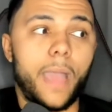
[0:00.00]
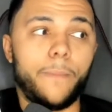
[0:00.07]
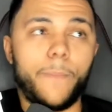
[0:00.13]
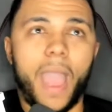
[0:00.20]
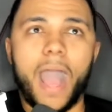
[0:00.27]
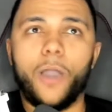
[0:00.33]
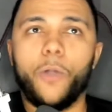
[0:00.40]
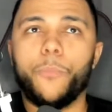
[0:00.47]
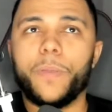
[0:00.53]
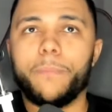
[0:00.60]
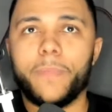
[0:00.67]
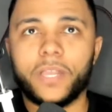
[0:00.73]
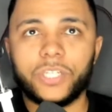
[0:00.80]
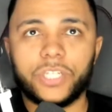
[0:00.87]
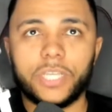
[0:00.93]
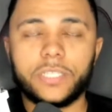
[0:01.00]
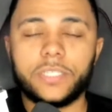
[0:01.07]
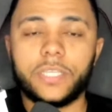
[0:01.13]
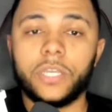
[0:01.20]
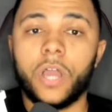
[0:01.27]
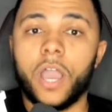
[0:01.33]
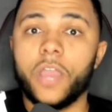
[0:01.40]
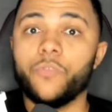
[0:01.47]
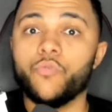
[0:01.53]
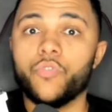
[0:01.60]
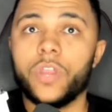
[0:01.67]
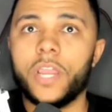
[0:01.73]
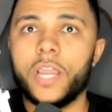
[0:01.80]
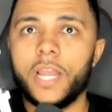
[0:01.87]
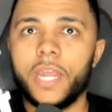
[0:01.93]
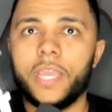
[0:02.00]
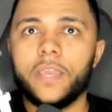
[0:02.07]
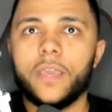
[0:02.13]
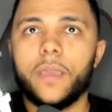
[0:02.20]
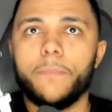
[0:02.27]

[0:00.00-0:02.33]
helping Manchester United really